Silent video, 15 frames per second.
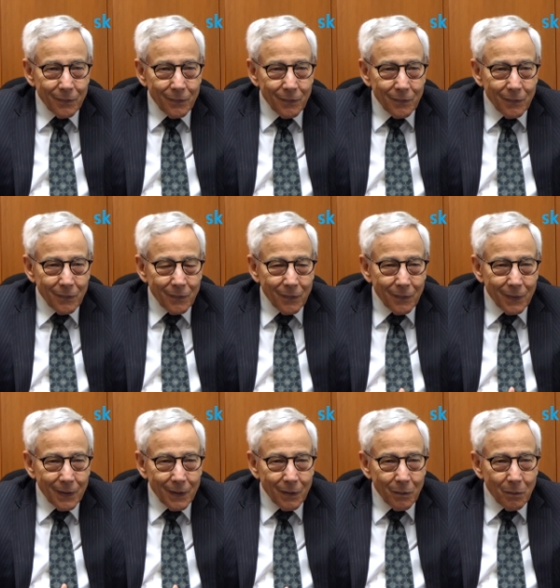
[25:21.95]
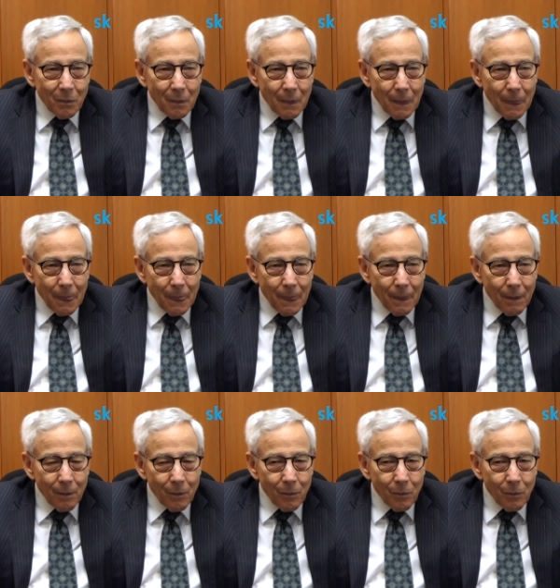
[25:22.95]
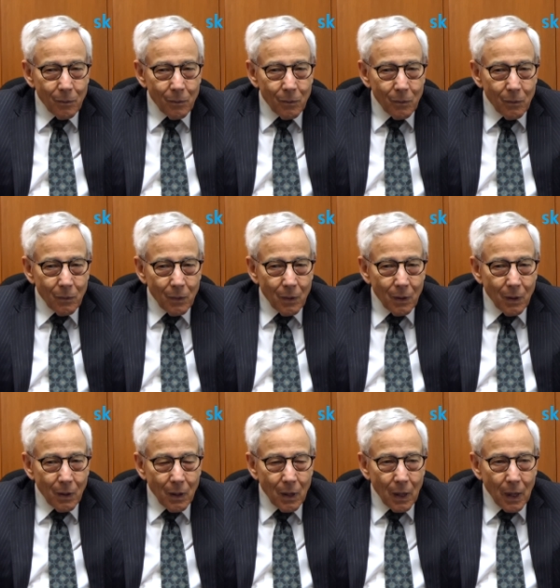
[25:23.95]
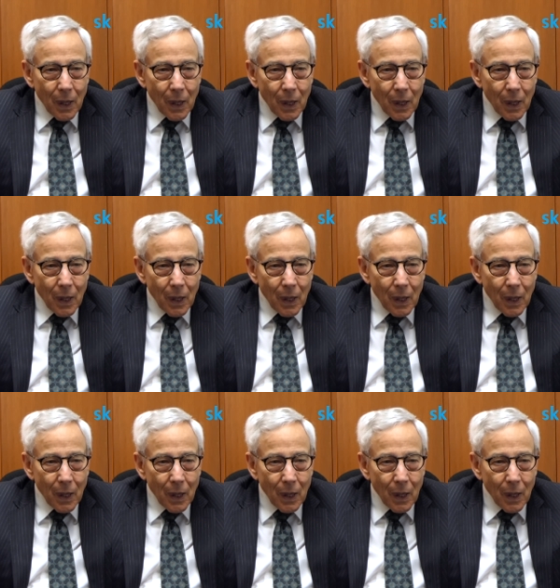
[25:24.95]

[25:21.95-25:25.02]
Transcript: Why you say a little dent? Because it's a